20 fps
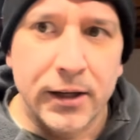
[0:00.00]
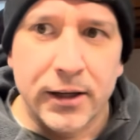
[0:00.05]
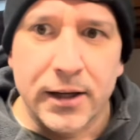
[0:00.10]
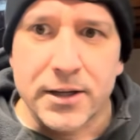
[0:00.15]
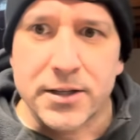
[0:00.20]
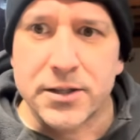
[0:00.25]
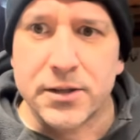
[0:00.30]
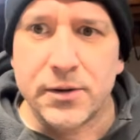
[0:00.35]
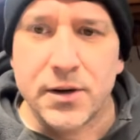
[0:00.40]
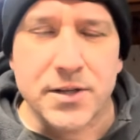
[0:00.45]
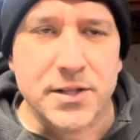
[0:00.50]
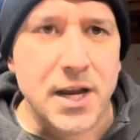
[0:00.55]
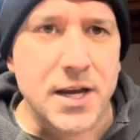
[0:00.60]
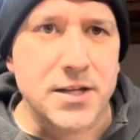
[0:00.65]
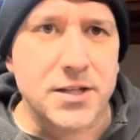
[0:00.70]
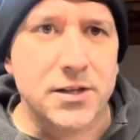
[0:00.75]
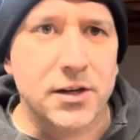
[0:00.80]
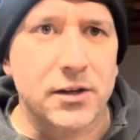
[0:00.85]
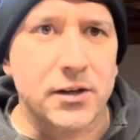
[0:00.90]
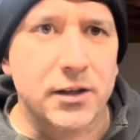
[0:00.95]
as soon as I
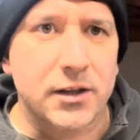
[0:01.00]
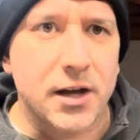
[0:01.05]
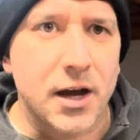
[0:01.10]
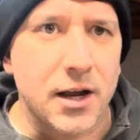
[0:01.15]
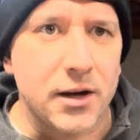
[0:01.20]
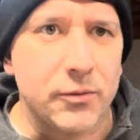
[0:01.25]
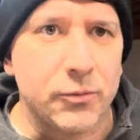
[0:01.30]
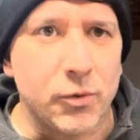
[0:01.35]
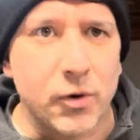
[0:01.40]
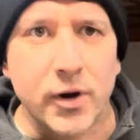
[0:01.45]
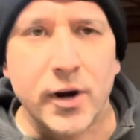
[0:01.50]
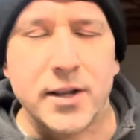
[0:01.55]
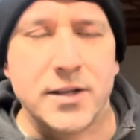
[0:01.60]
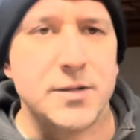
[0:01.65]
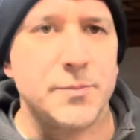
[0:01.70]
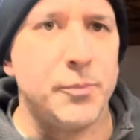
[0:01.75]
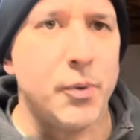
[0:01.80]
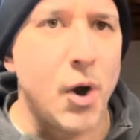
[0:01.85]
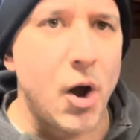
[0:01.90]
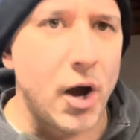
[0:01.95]
start cutting wood, it's
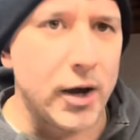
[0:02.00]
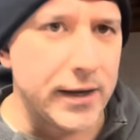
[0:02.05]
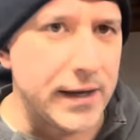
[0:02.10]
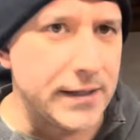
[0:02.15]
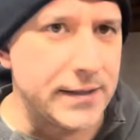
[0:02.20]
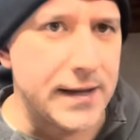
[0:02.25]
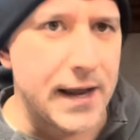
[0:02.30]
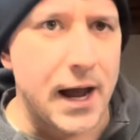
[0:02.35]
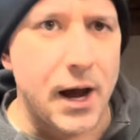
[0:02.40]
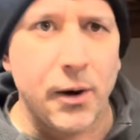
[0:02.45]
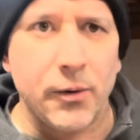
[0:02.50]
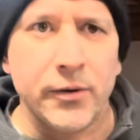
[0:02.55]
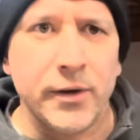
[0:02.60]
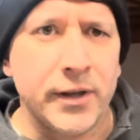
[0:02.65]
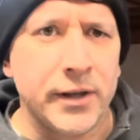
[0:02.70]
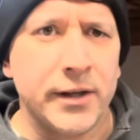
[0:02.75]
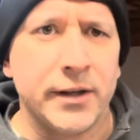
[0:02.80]
bogging down,